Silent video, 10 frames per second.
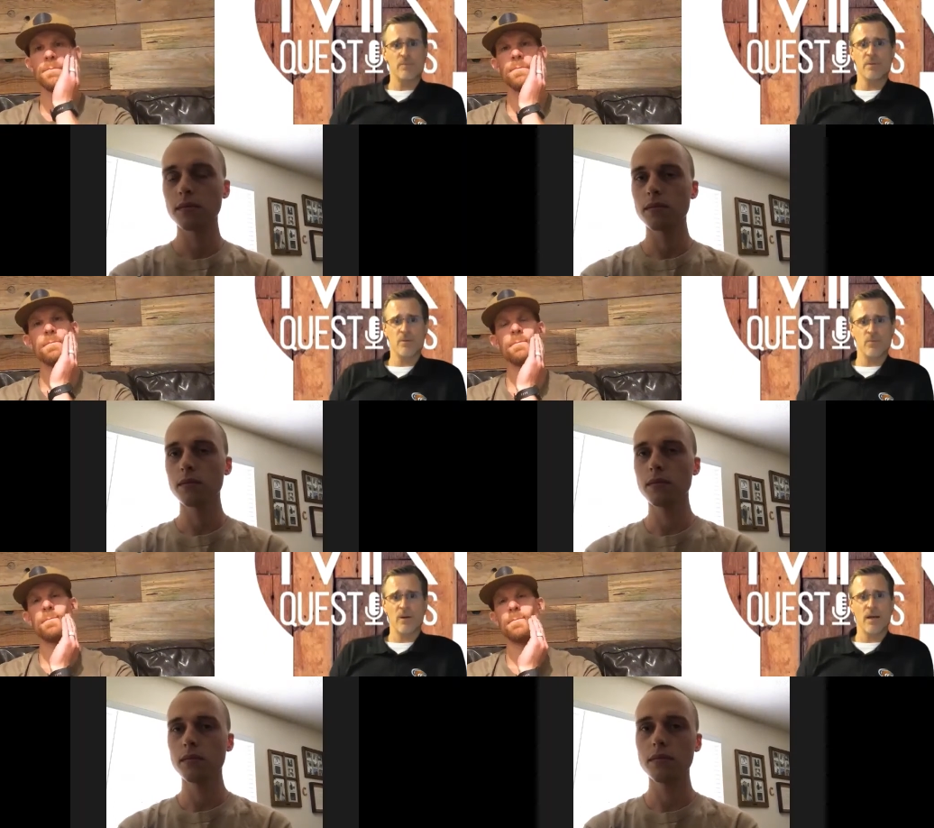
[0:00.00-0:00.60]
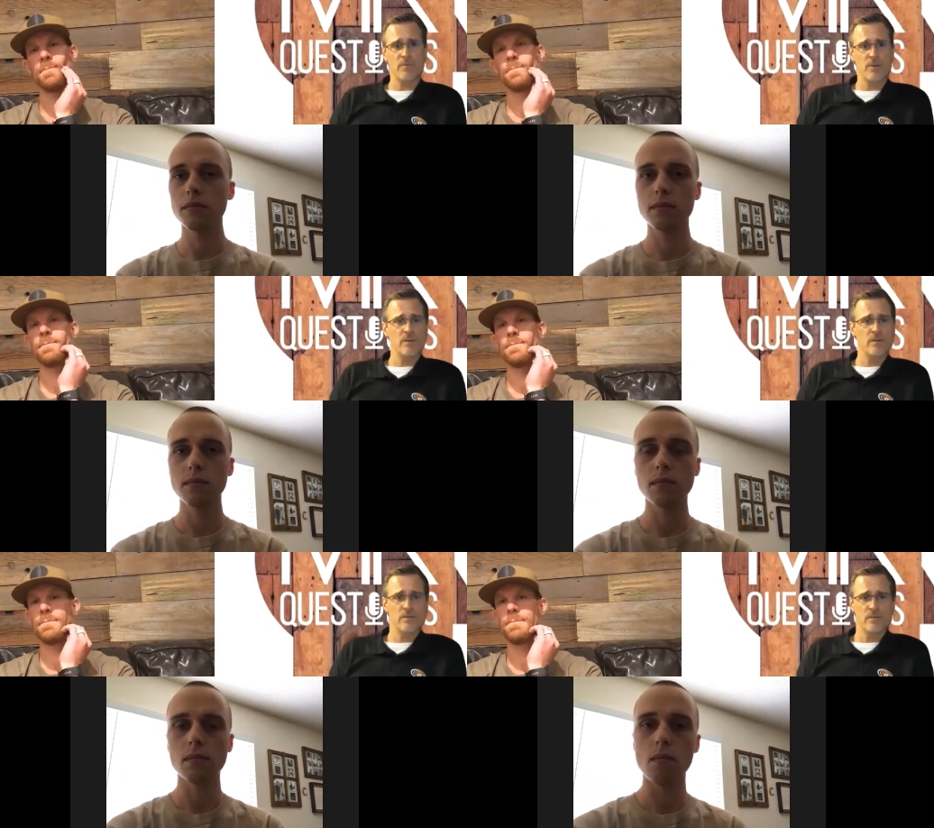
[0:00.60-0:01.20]
Speaker 1: be where I would
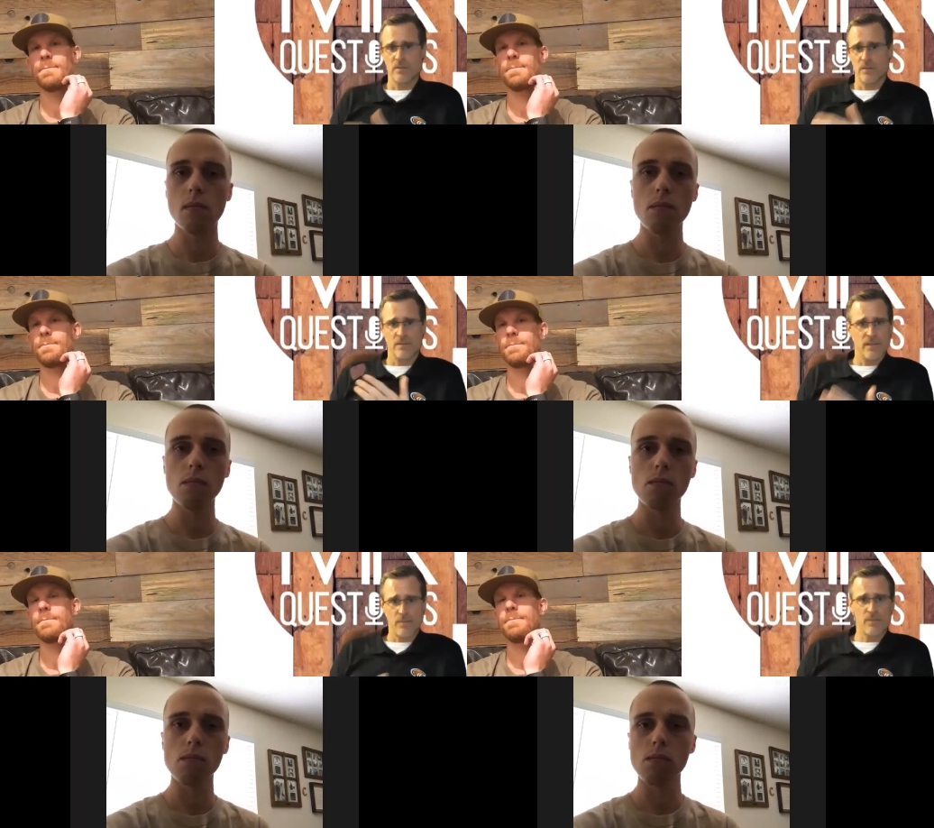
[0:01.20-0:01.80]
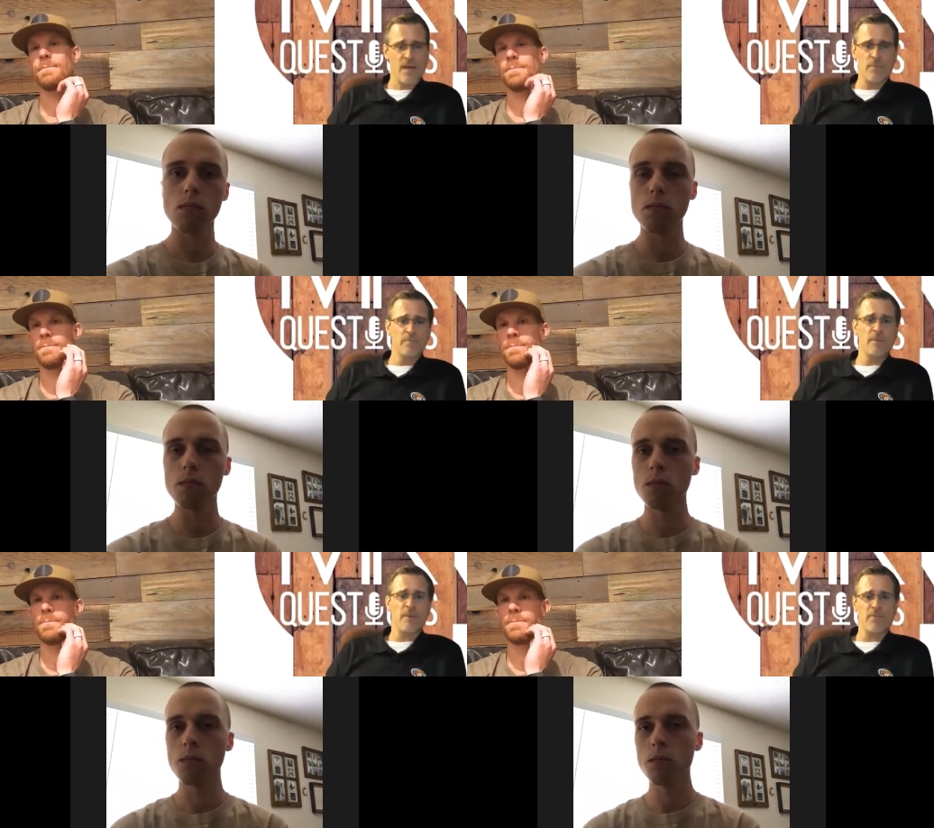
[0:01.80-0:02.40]
that would that
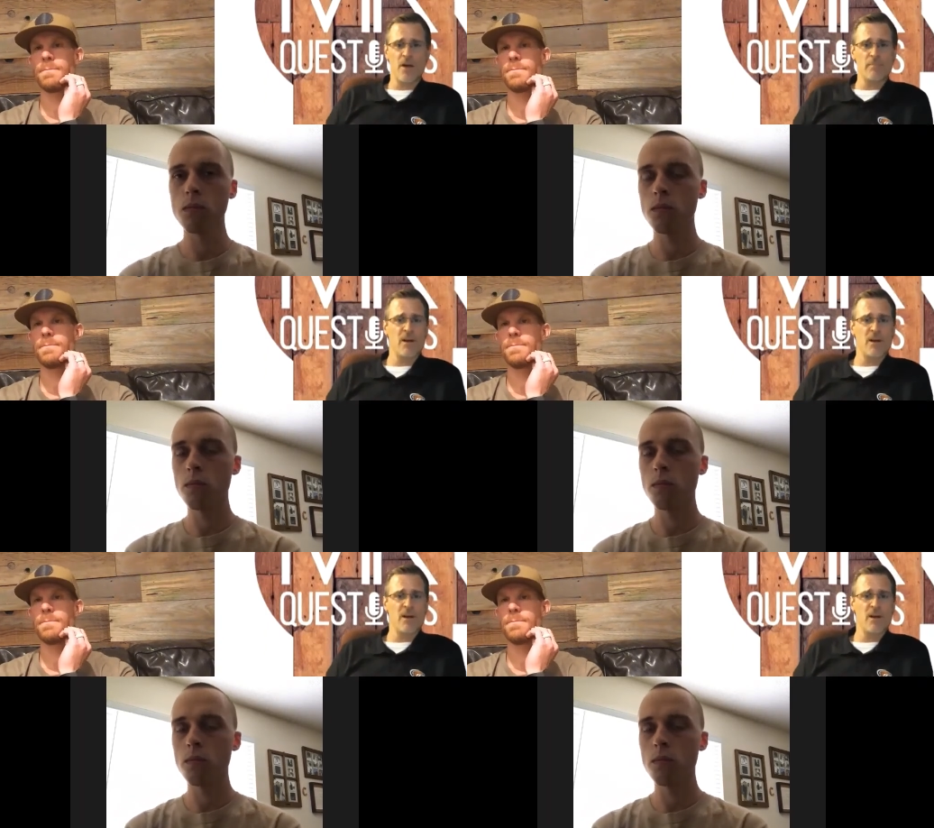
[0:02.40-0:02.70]
would be my thought